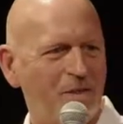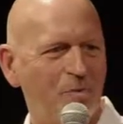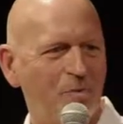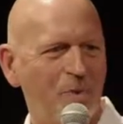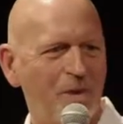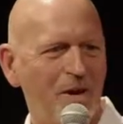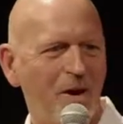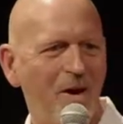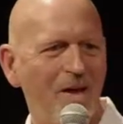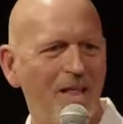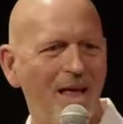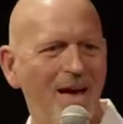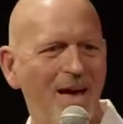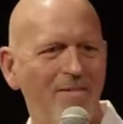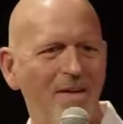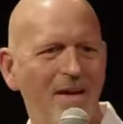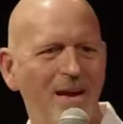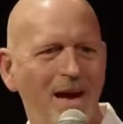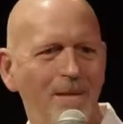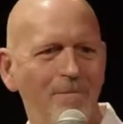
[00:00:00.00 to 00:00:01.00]
we all have
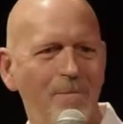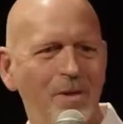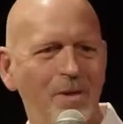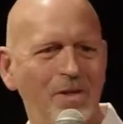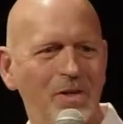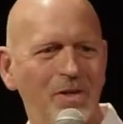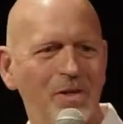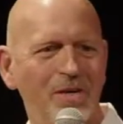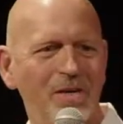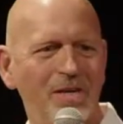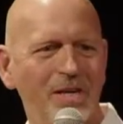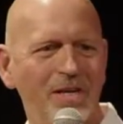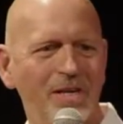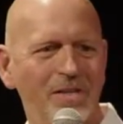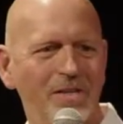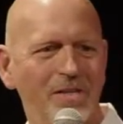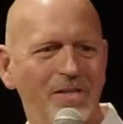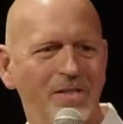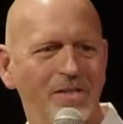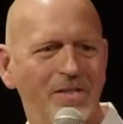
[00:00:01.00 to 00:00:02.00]
that opportunity
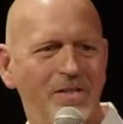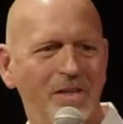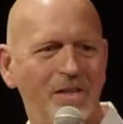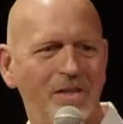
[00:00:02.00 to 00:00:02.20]
to